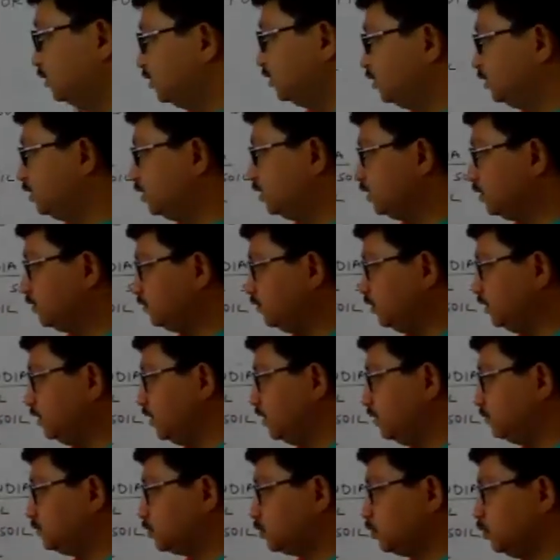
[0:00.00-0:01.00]
Here we
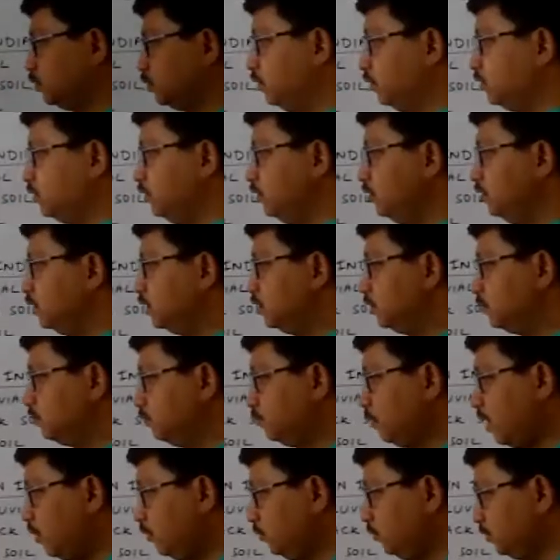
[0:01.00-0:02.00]
have shown
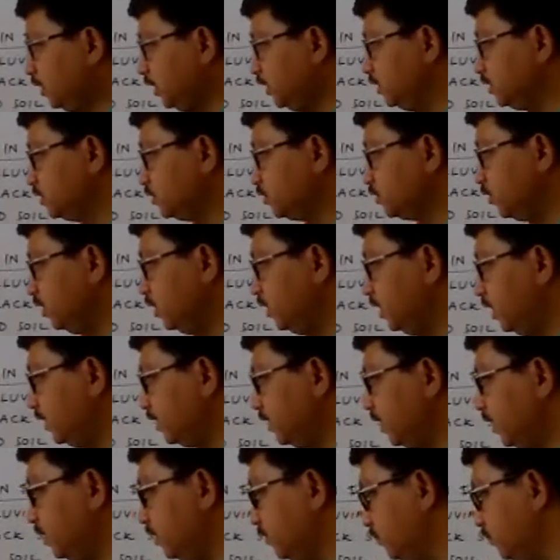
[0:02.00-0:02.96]
mountain soil and